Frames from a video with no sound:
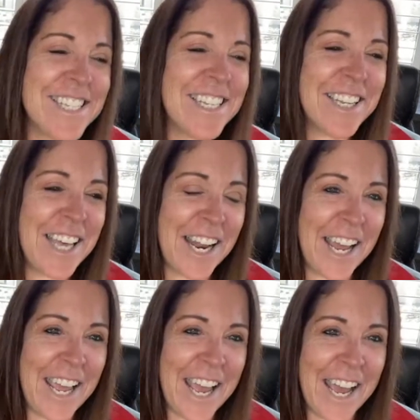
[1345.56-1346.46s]
that
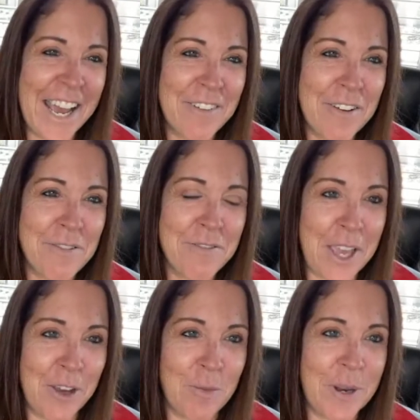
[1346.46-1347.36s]
I have
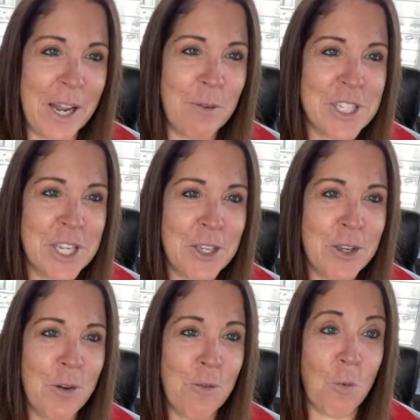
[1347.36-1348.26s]
failed. But I will tell
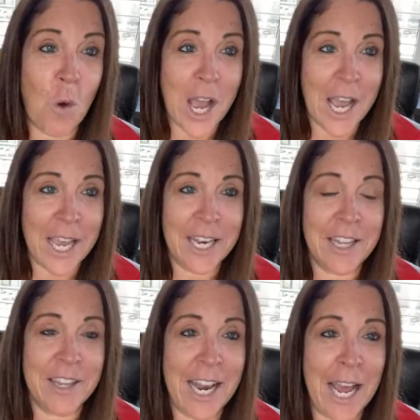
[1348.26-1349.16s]
you of
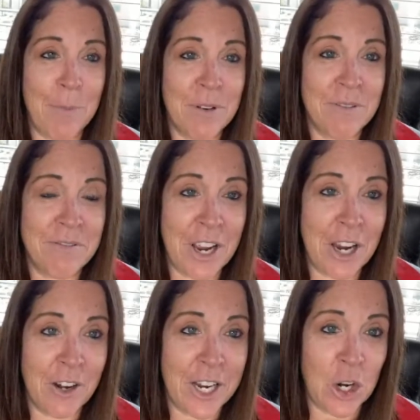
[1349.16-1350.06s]
one that happened
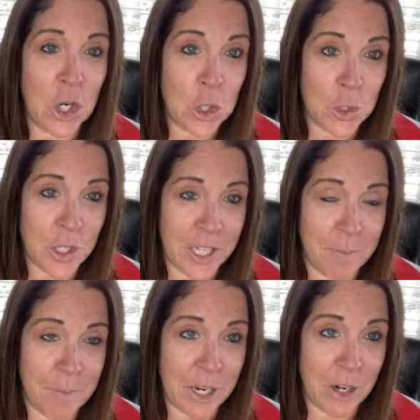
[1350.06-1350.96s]
very early
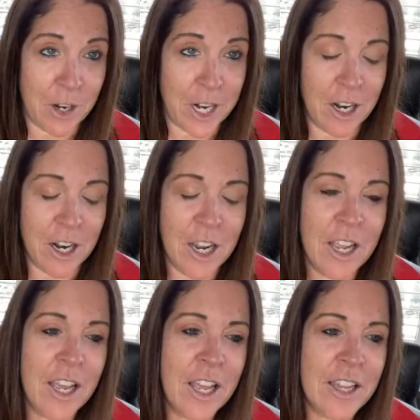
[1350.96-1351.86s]
in my career
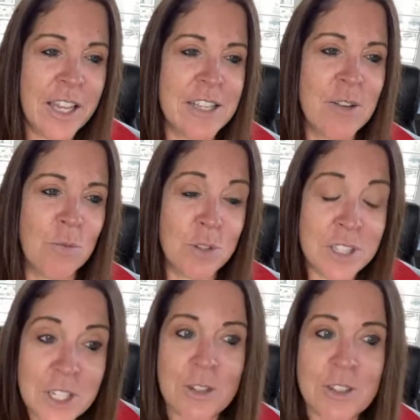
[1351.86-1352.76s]
that
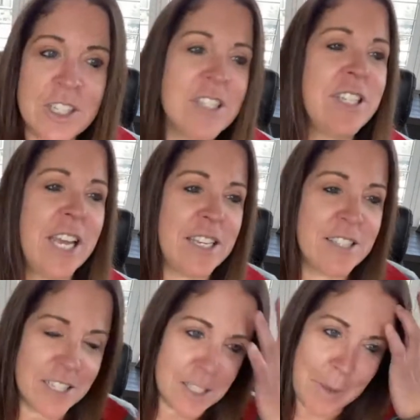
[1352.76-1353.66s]
still to this day
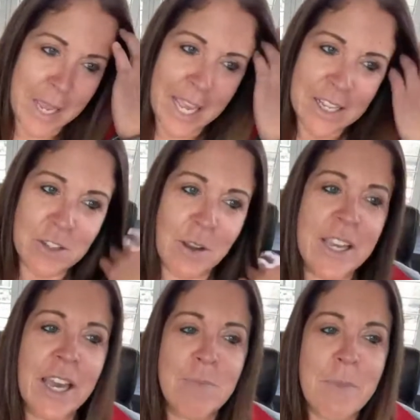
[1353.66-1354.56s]
sticks in my head. So
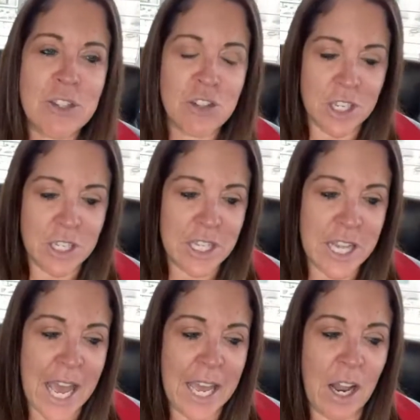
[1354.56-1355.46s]
I had mentioned
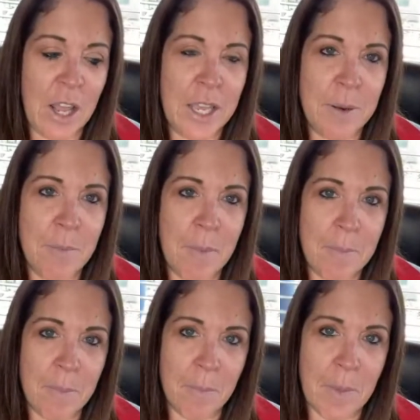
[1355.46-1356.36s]
that in
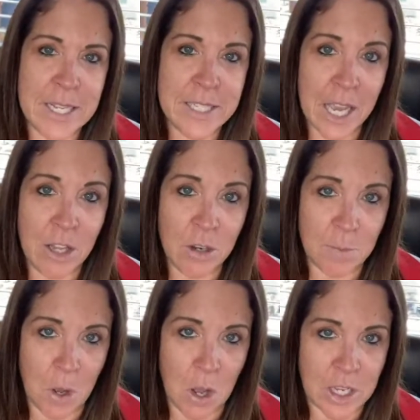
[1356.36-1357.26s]
my teller
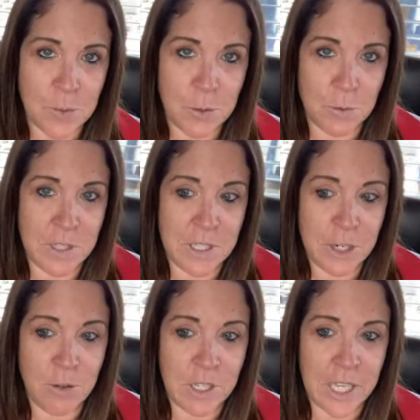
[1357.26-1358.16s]
box, which was
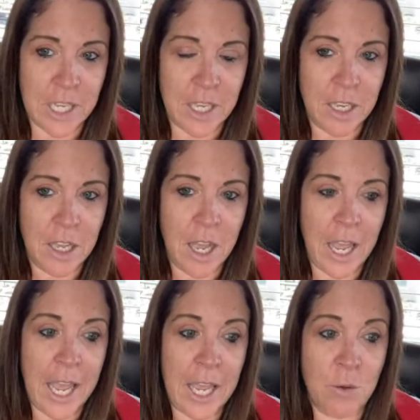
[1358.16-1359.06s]
literally
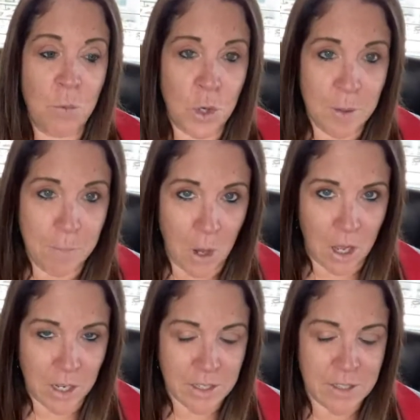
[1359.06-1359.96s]
a wooden
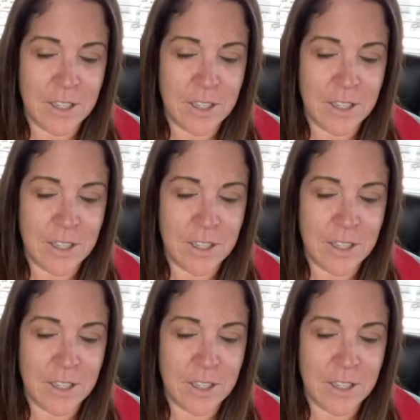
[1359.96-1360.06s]
box,